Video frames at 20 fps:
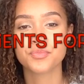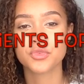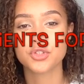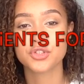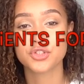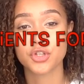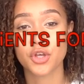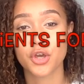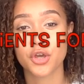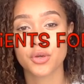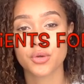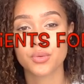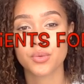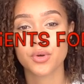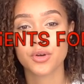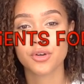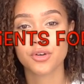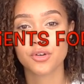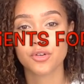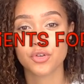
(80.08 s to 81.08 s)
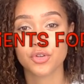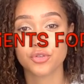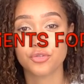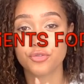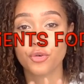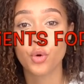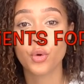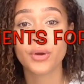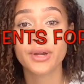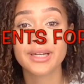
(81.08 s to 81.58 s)
So
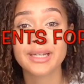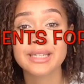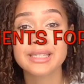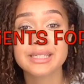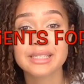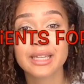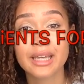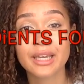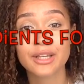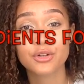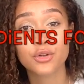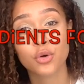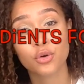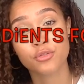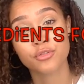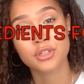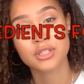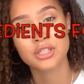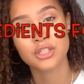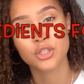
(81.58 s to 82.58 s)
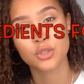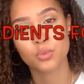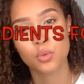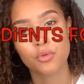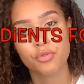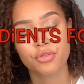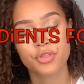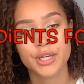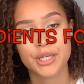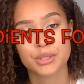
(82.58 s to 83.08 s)
for oily skin, obviously you
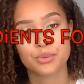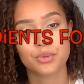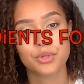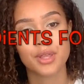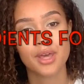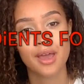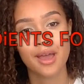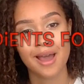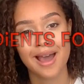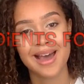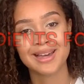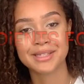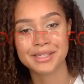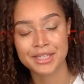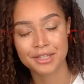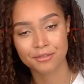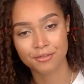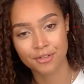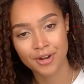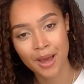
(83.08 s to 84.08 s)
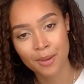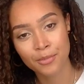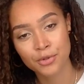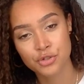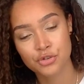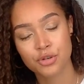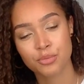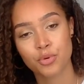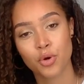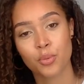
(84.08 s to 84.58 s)
want things with
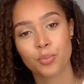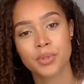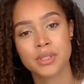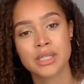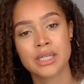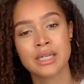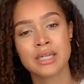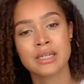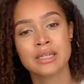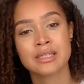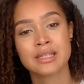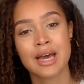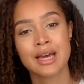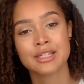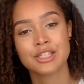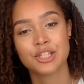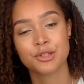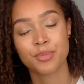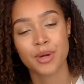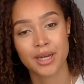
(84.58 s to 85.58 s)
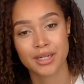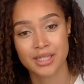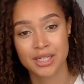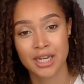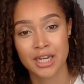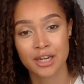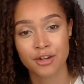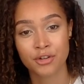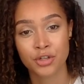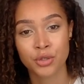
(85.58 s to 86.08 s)
anti-inflammatory properties,
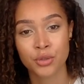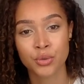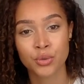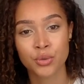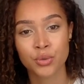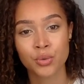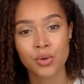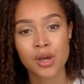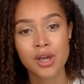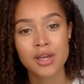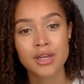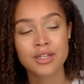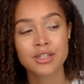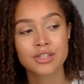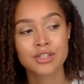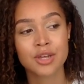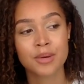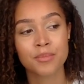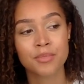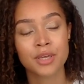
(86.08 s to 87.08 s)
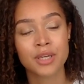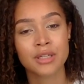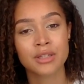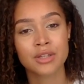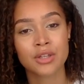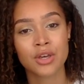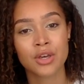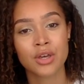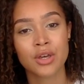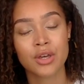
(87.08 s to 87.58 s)
antibacterial, something
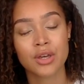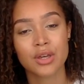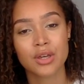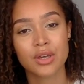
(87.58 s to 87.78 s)
that